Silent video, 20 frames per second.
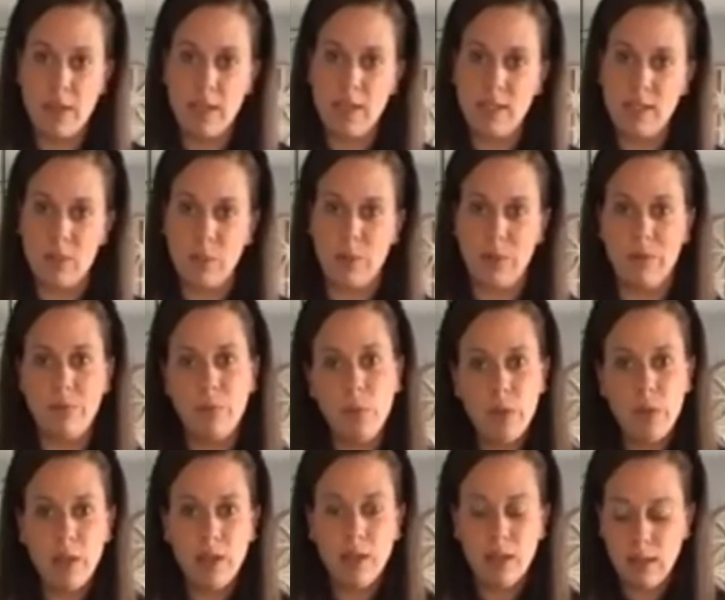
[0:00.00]
this with
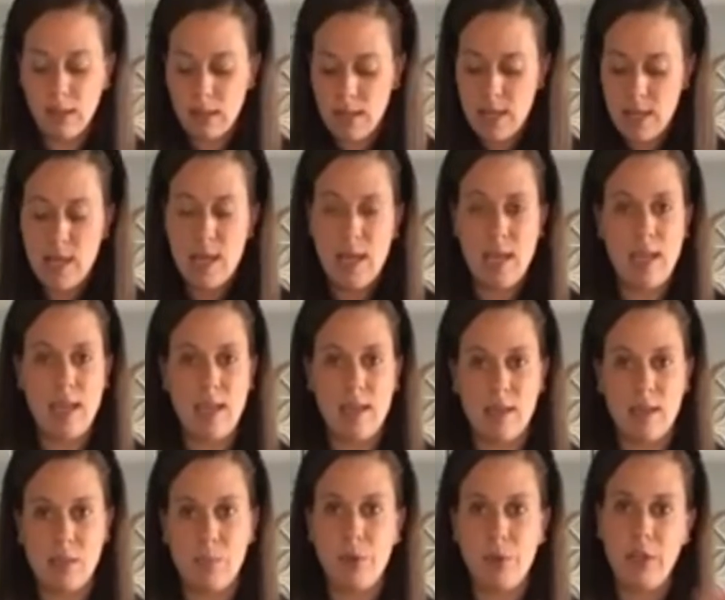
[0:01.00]
foil
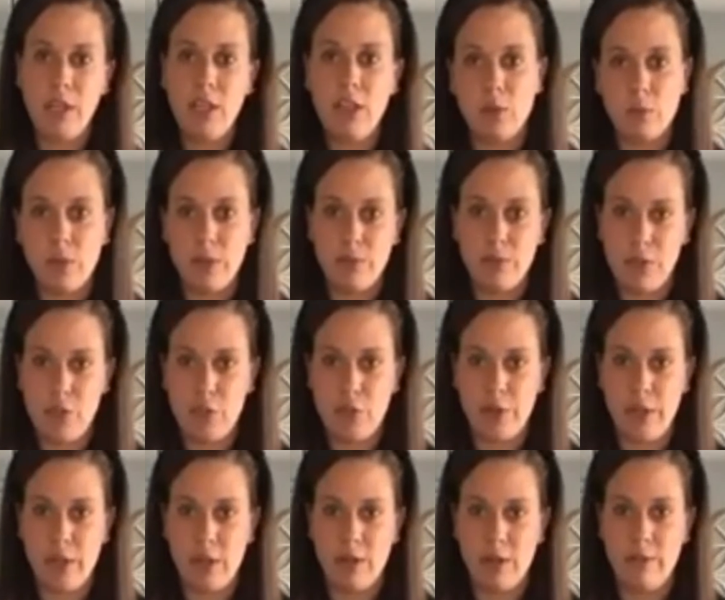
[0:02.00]
and put it in the
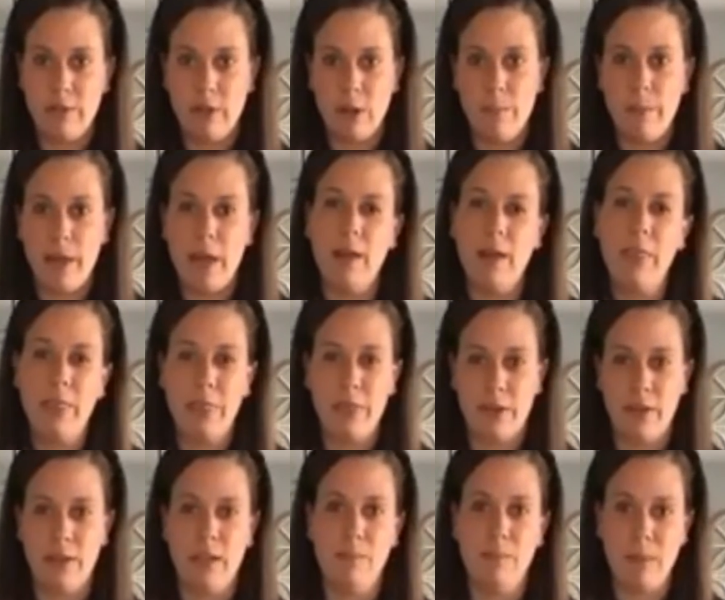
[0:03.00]
refrigerator for about 30